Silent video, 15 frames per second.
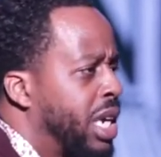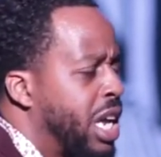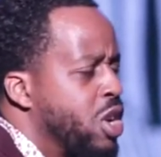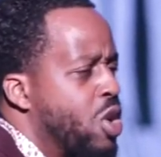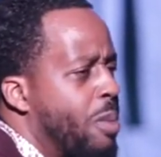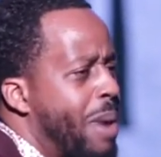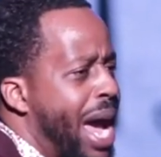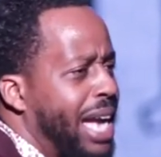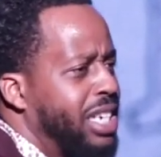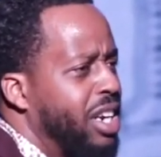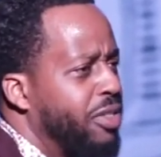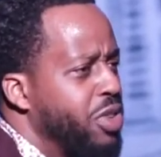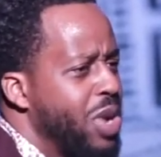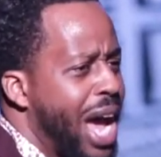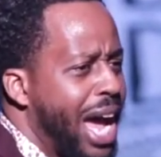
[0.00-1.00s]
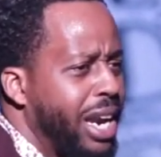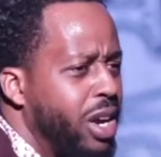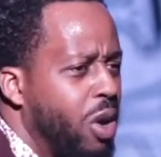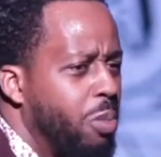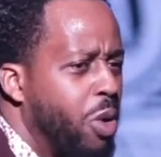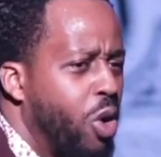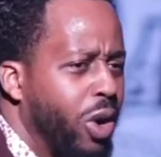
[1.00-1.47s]
Can you imagine if you had
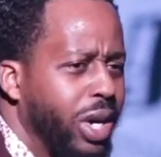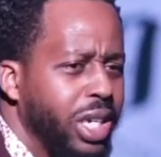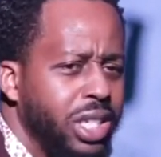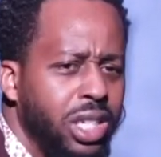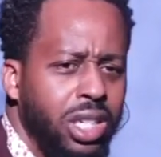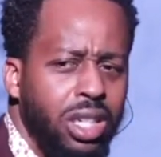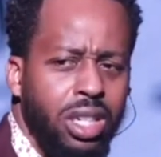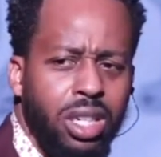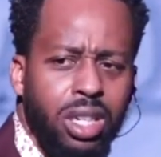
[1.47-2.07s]
no mortgage?